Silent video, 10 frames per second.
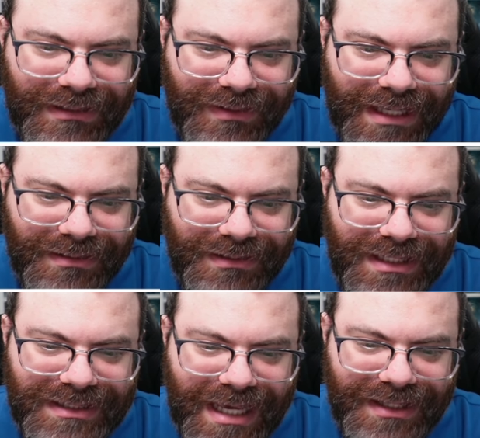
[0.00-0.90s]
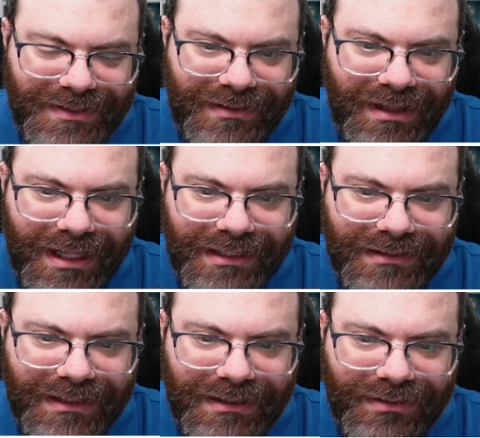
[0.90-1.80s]
okay, these A's are not.
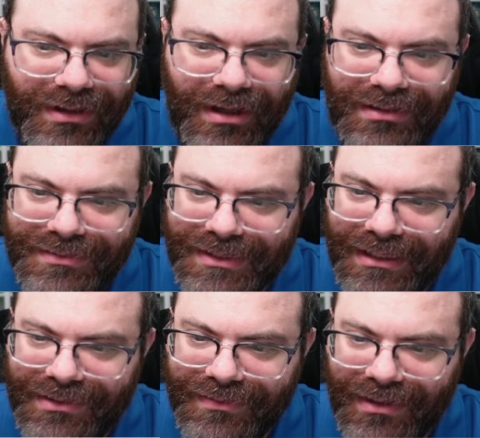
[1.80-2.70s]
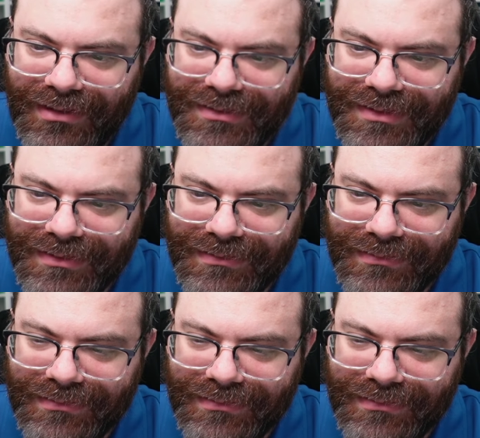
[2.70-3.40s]
Calls, can I do calls?